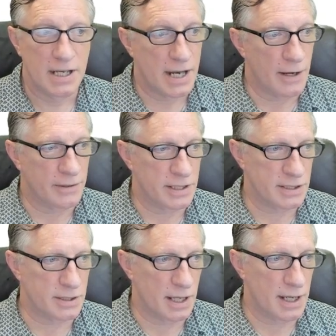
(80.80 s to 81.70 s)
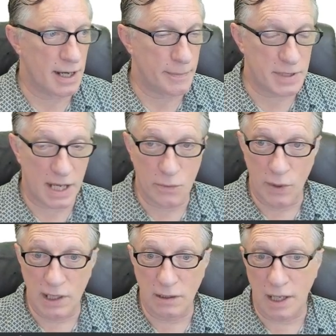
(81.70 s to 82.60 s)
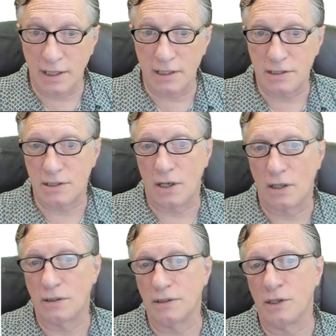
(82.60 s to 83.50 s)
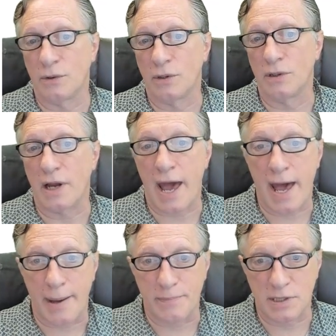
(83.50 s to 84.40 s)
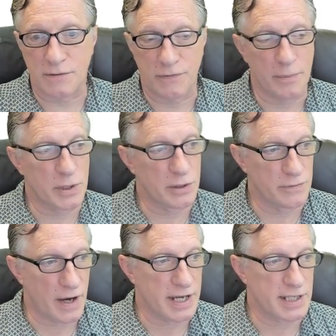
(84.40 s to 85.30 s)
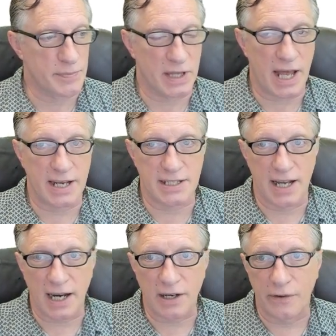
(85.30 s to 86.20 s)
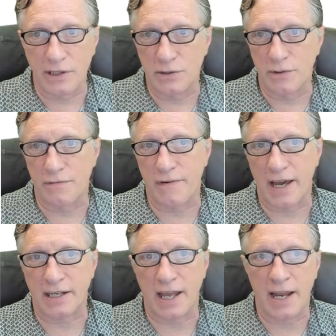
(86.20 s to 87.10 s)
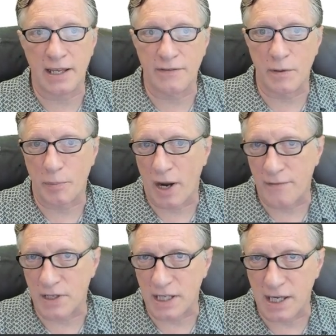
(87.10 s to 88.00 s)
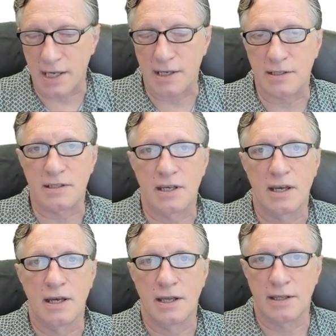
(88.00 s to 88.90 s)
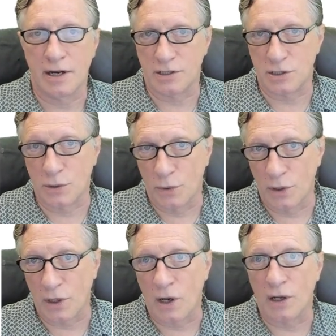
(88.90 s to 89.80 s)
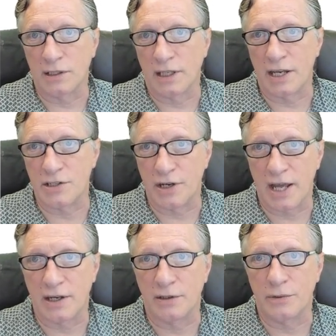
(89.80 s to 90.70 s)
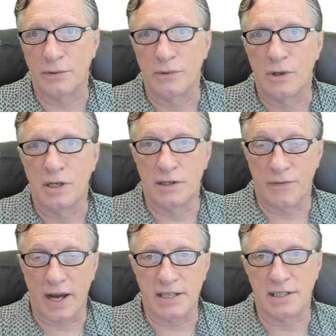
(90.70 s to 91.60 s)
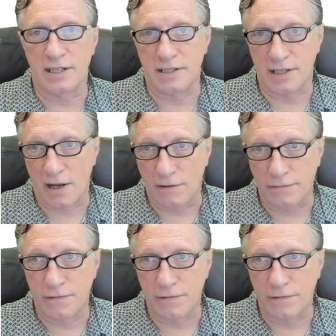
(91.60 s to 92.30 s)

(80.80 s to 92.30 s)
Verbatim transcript: Now, this uh, update will uninstall your apps from your device, but that is not going to affect any of the private keys that are stored on the Ledger Nano device itself.